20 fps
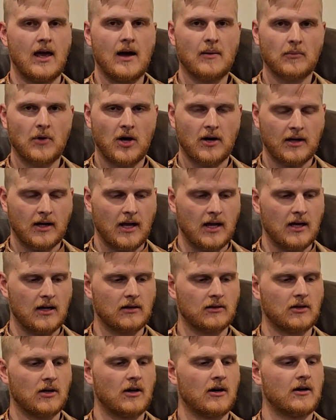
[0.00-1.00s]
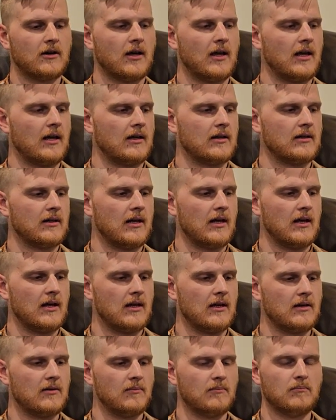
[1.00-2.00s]
M-LOK handguard, and
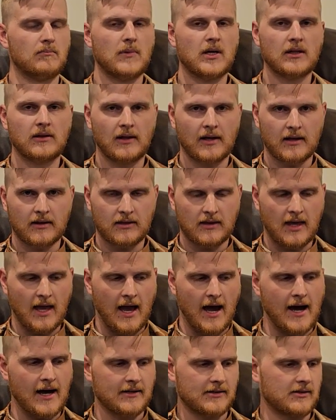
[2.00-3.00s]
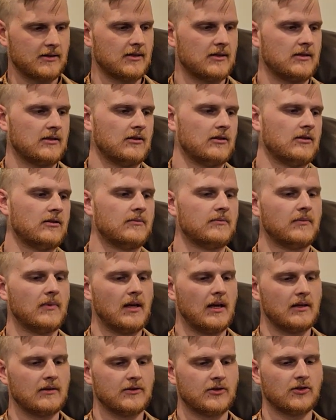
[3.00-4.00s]
a mid-length gas system.
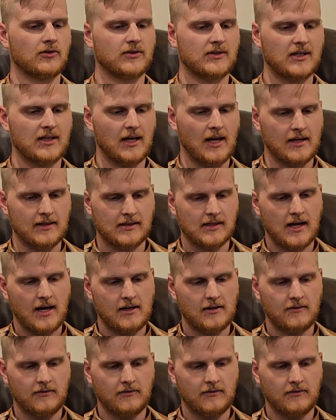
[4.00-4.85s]
So it's kind